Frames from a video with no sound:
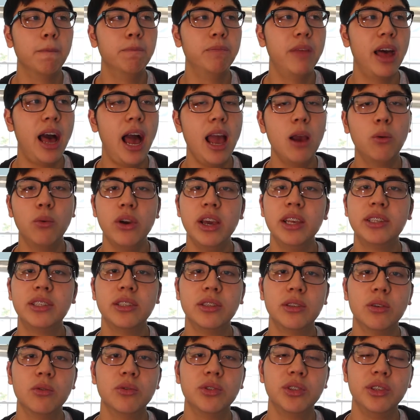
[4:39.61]
I
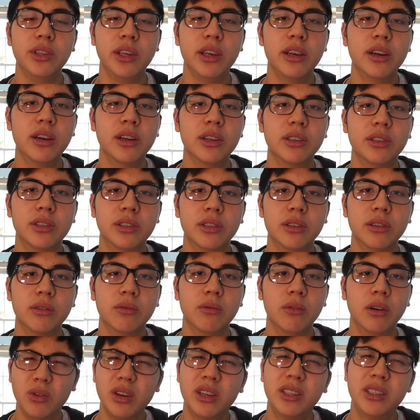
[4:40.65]
wasted those years
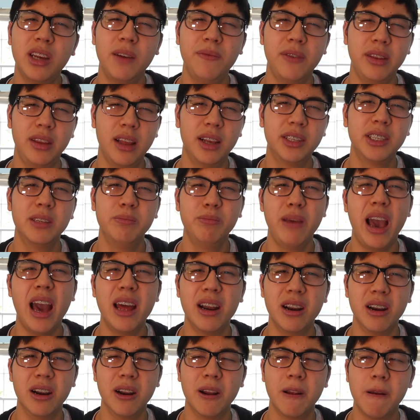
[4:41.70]
doing stuff that doesn't
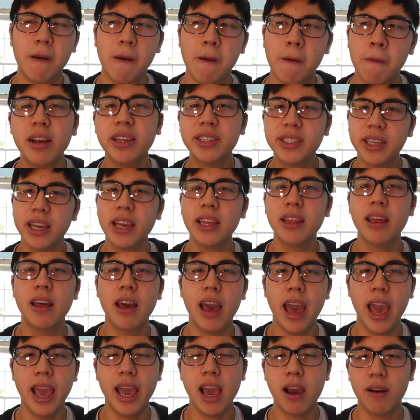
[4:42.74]
matter. I'm not saying
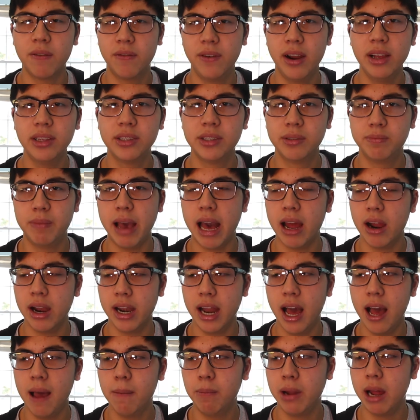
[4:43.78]
that hanging out with friends is bad or
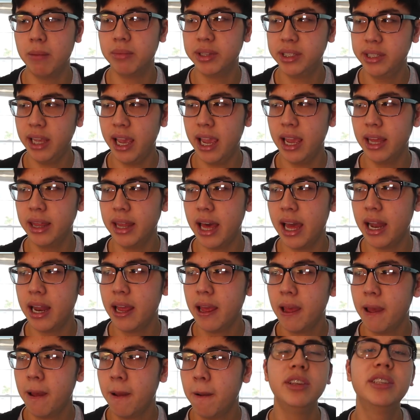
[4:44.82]
not, but I'm saying that
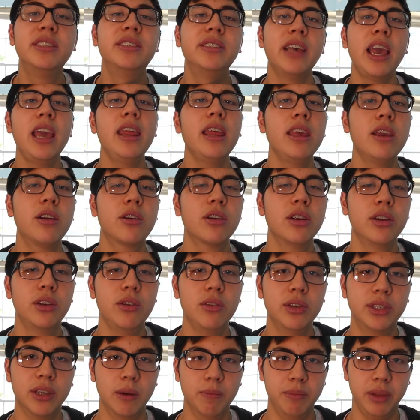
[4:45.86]
if you say that you're going to
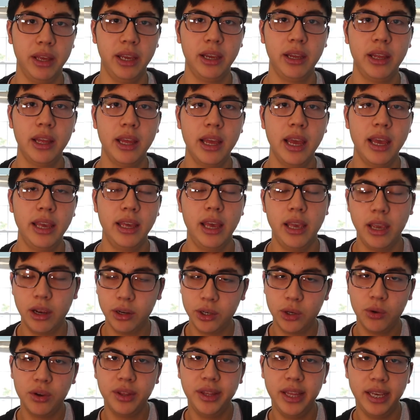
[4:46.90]
do something, that you're
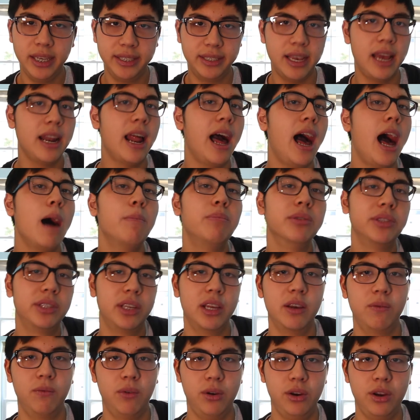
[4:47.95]
doing the exact
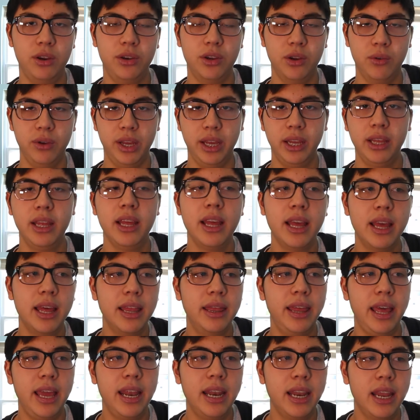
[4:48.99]
opposite of what you're doing,
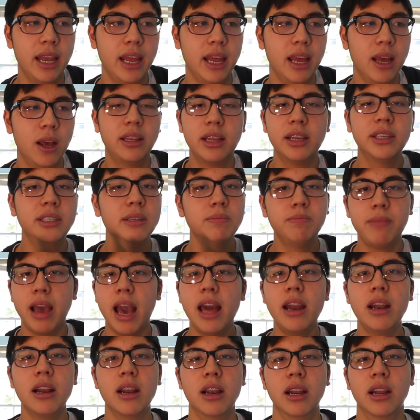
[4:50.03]
then it doesn't
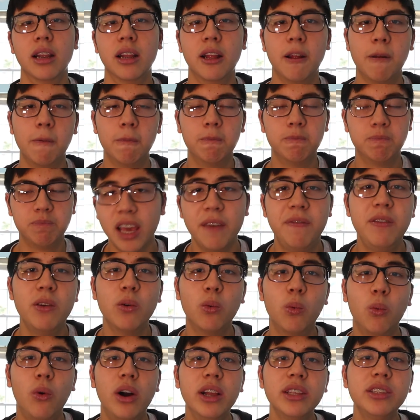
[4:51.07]
matter. If you
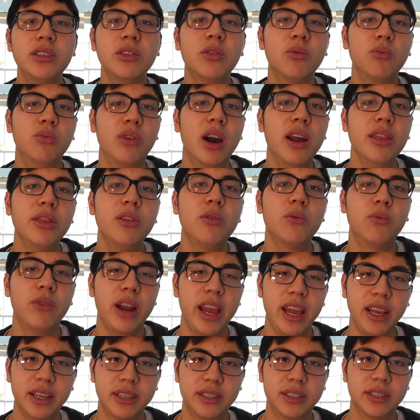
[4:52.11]
want to run the
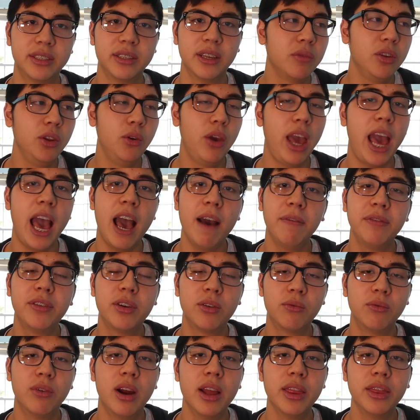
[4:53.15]
race, you have to
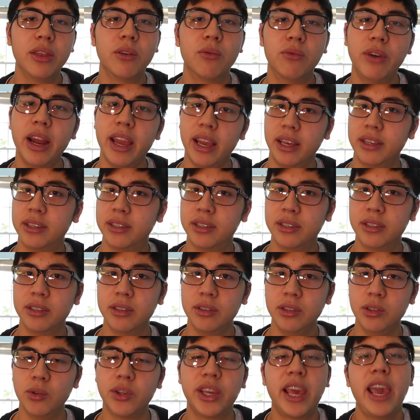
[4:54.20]
run the race.
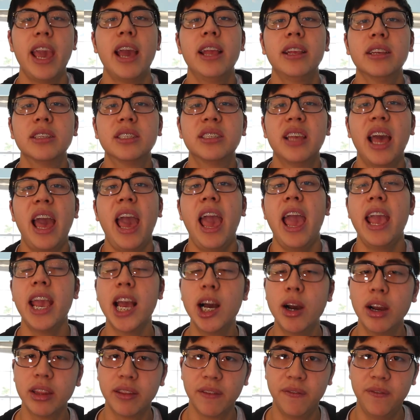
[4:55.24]
You can't just hang
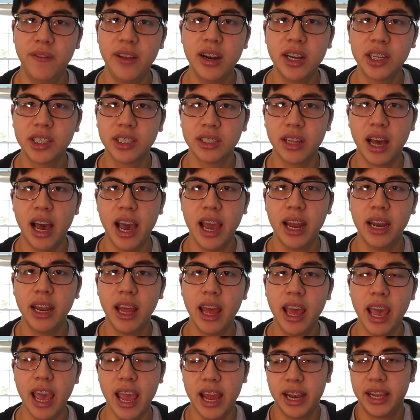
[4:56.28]
out at the finish line
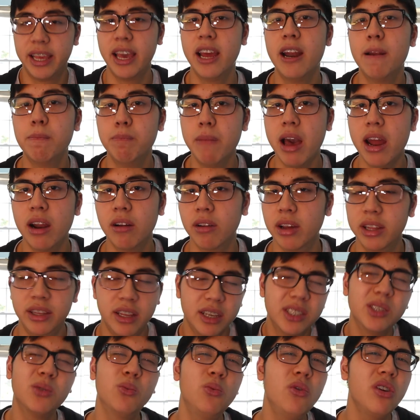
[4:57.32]
and get a medal. It
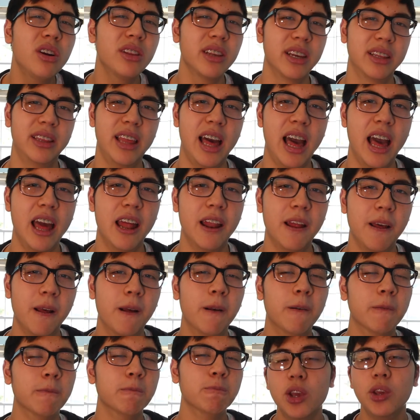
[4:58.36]
doesn't work like that.
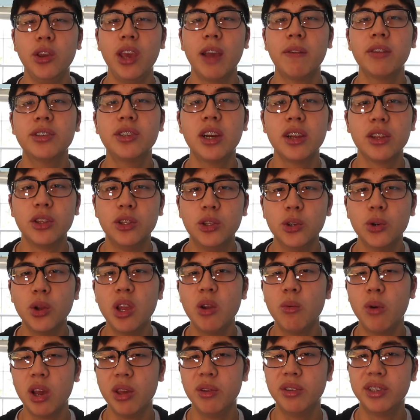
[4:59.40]
You have to start
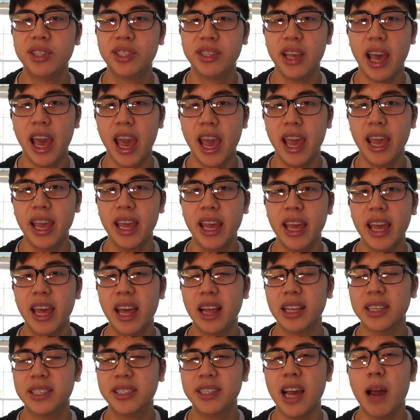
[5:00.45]
doing what you say
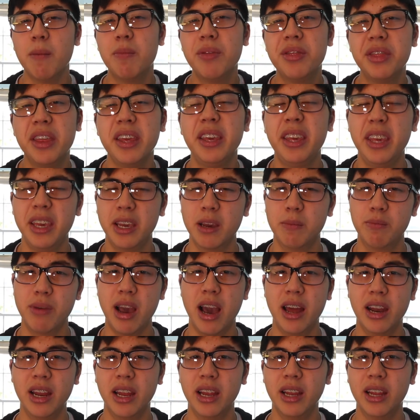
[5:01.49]
and stop thinking
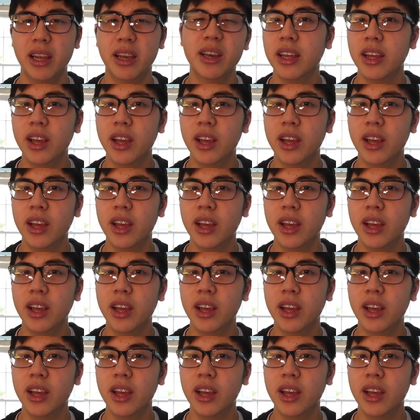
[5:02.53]
about it.